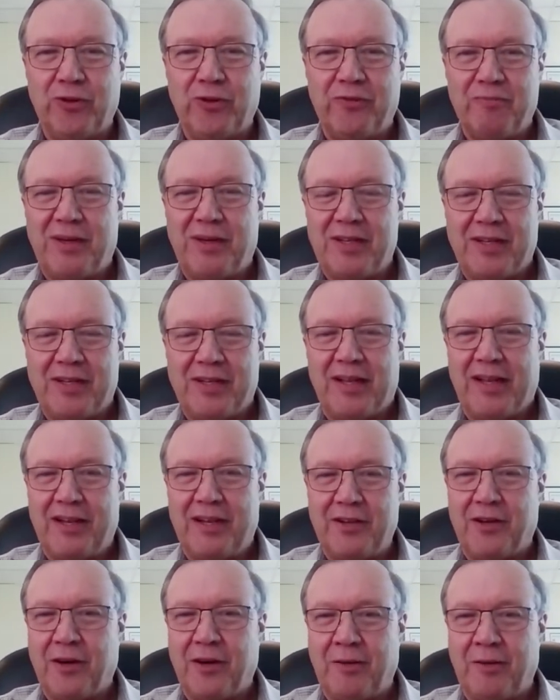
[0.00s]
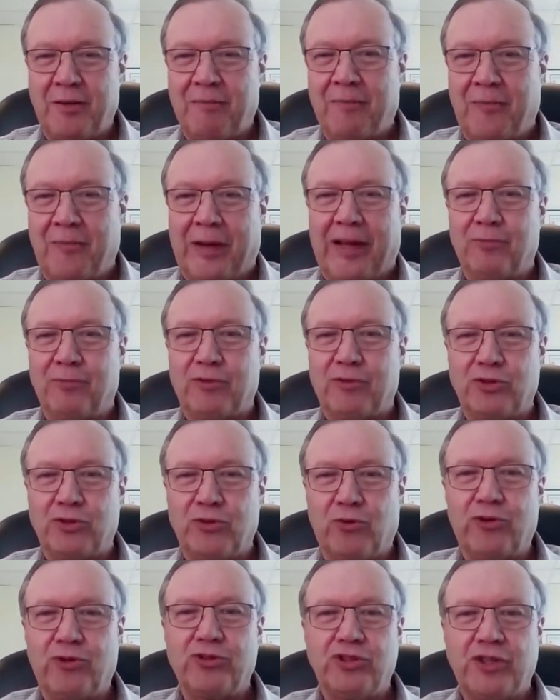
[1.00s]
We've maintained our main
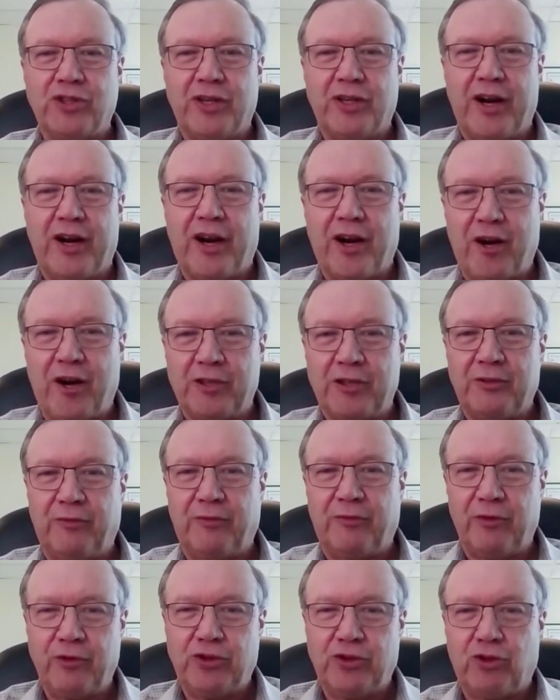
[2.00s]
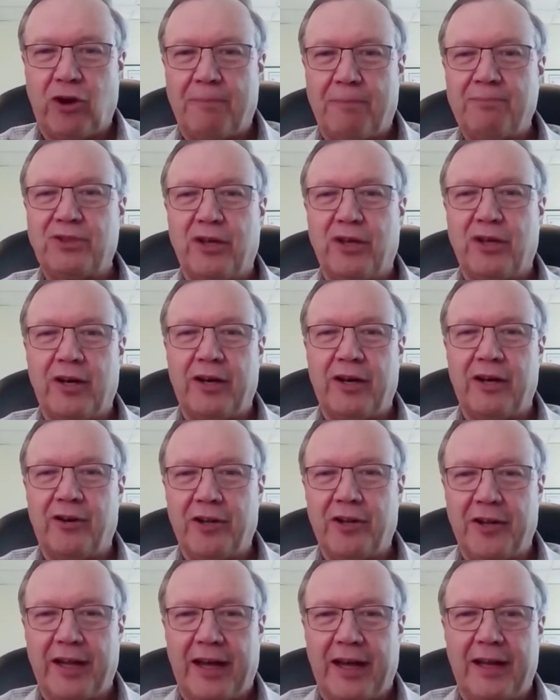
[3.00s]
resource there as future upside
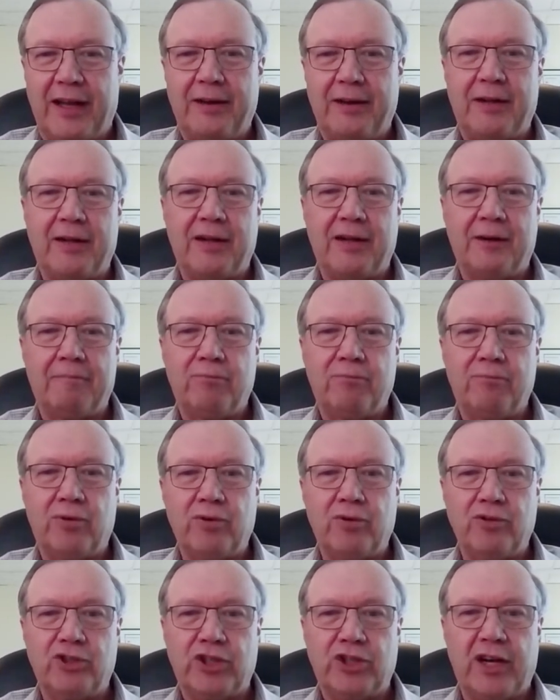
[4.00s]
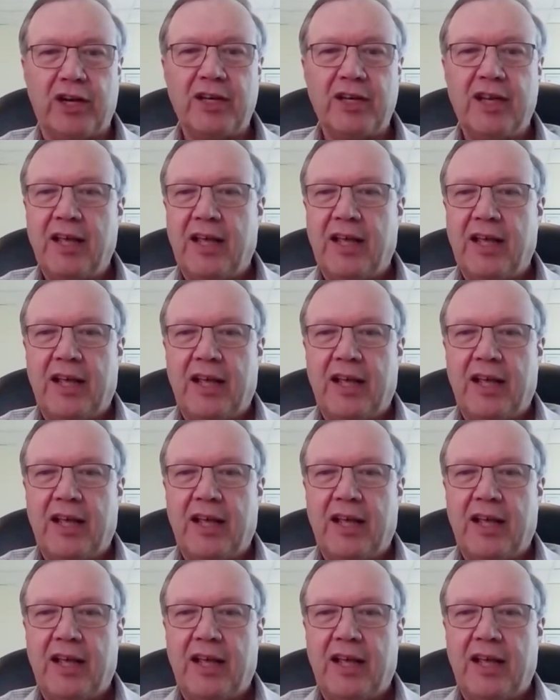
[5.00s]
on that uh, project.